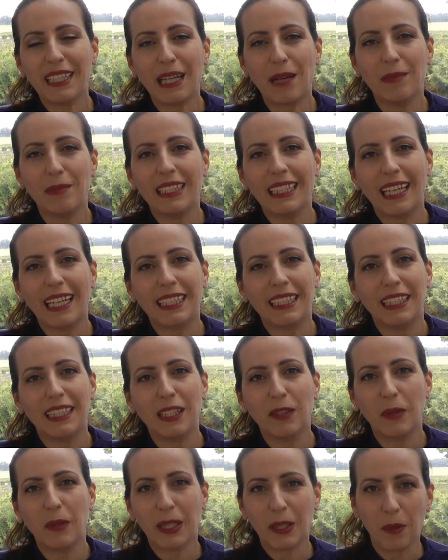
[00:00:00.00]
Amelia
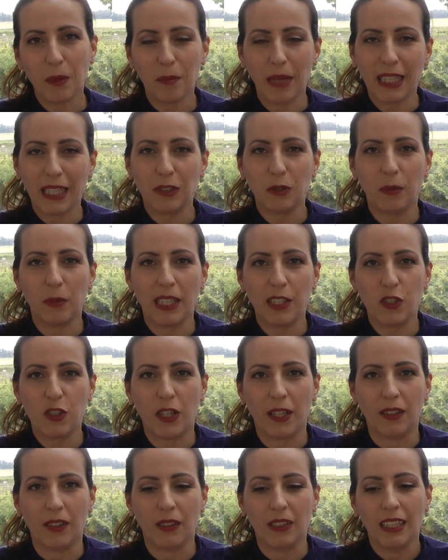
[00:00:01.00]
here, welcome back to my
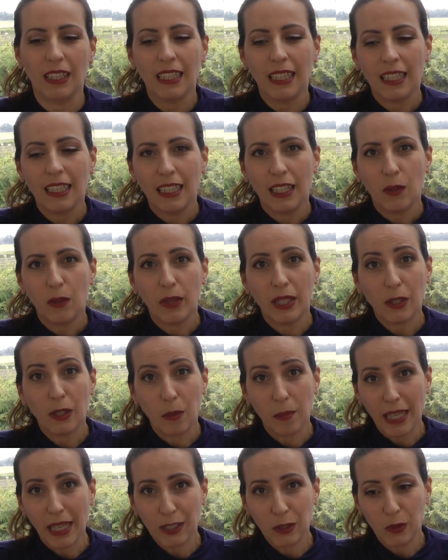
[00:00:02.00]
channel.
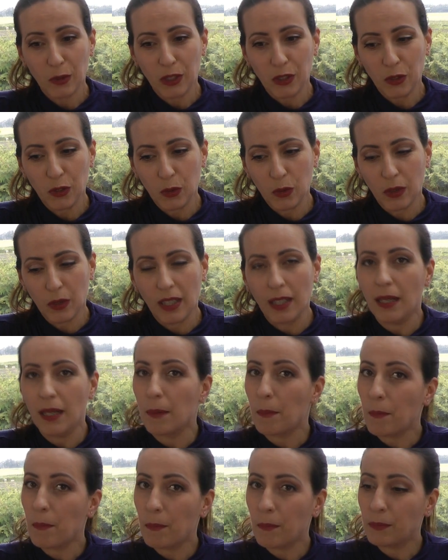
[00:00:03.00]
Welcome back to a
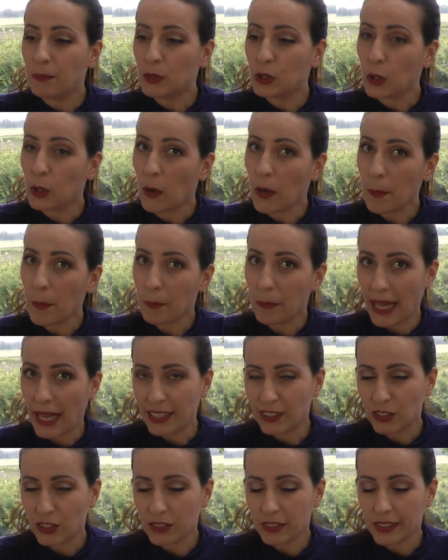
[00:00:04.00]
new sewing
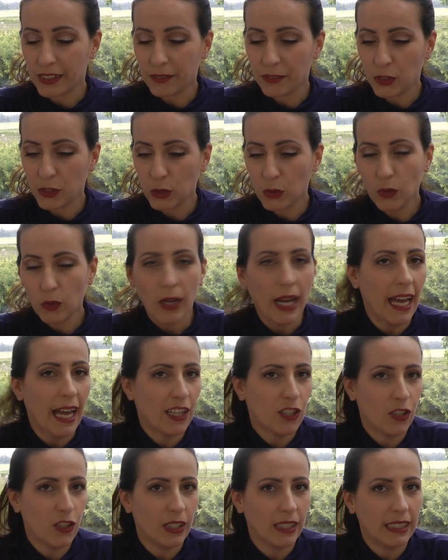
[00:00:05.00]
pattern review.
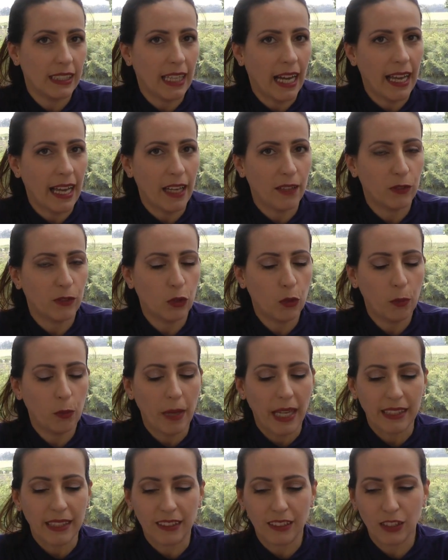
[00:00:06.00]
Actually, I have two
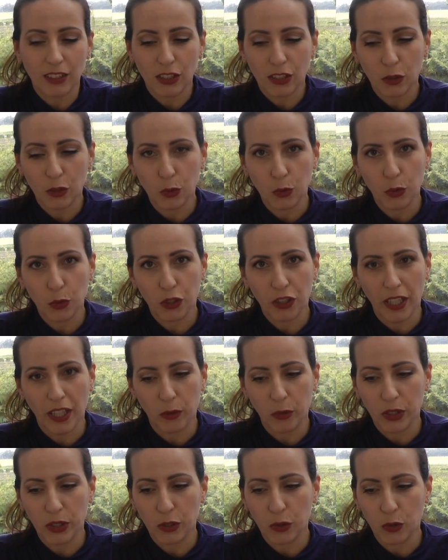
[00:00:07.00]
patterns to
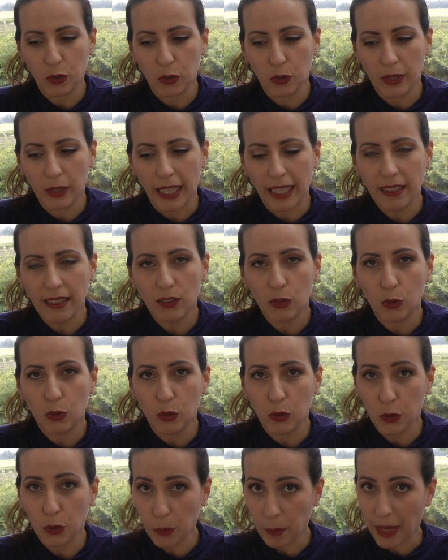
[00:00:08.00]
share with you today,
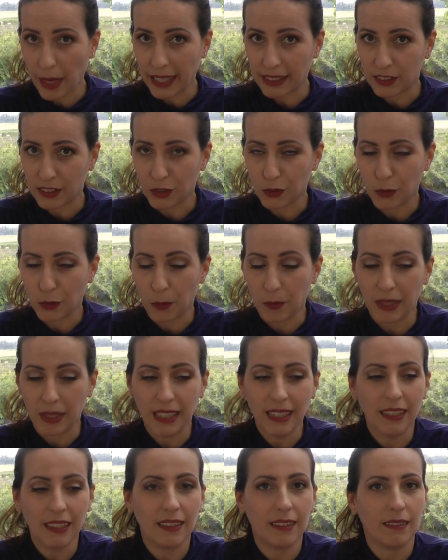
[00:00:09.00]
two new patterns for
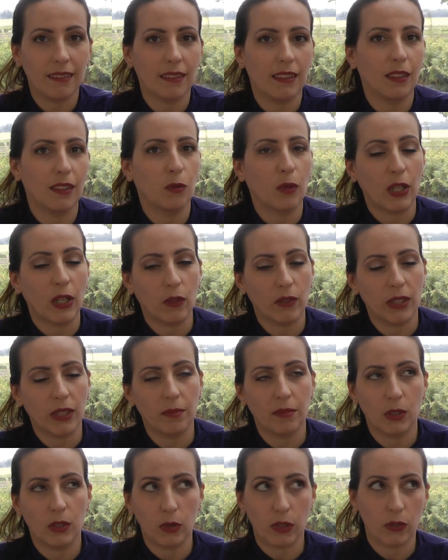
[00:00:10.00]
me. One of
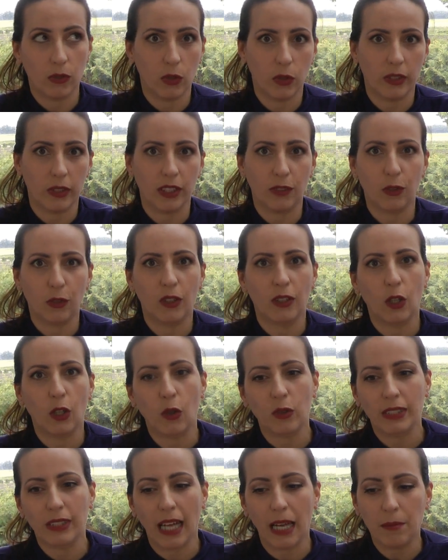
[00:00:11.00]
them it was already for a
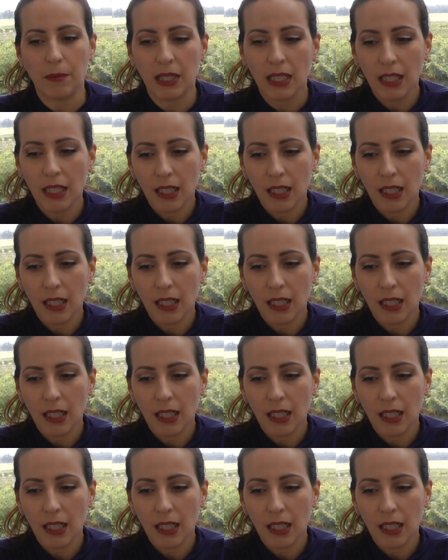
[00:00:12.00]
long time